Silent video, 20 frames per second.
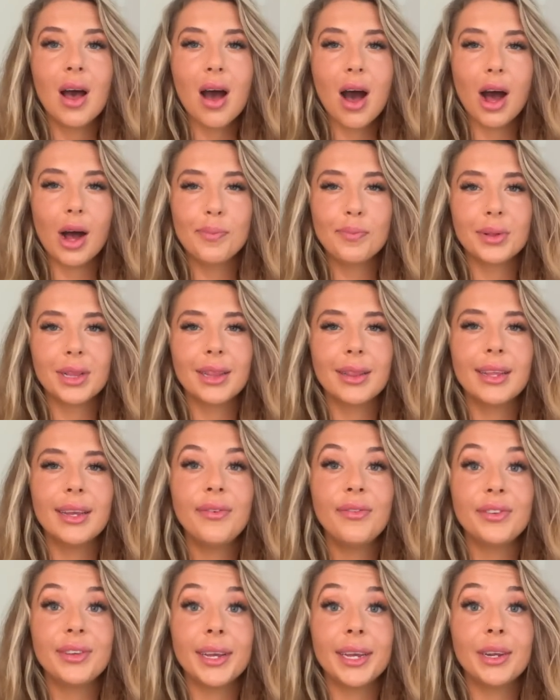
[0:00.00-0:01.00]

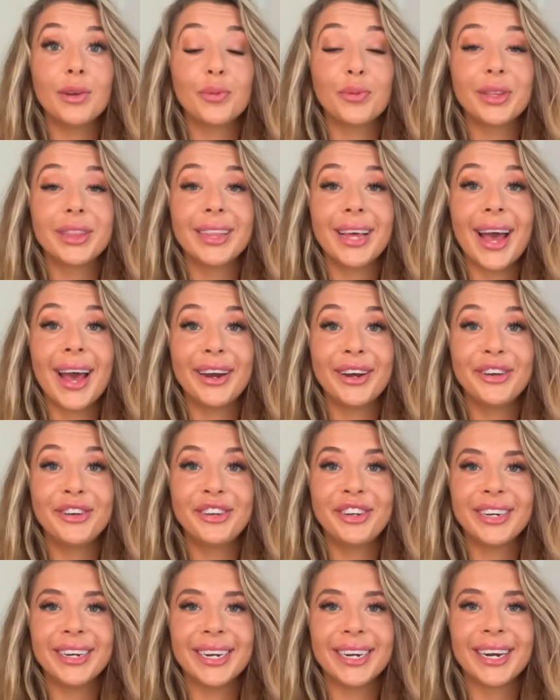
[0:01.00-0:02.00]
uplifted with the
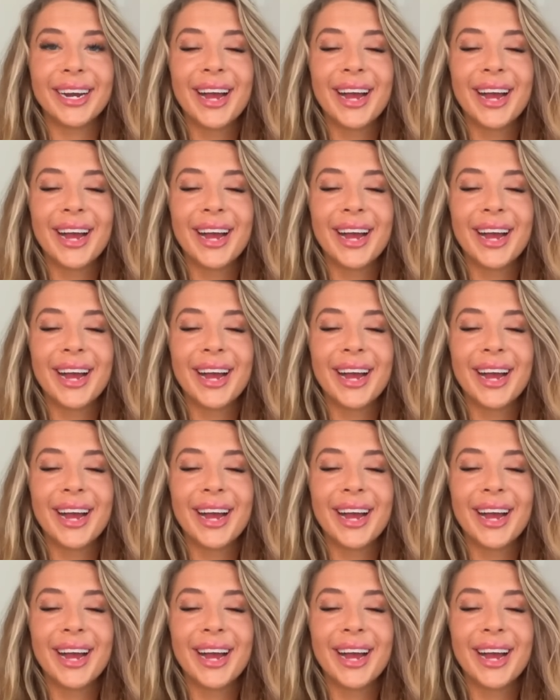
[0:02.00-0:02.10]
energy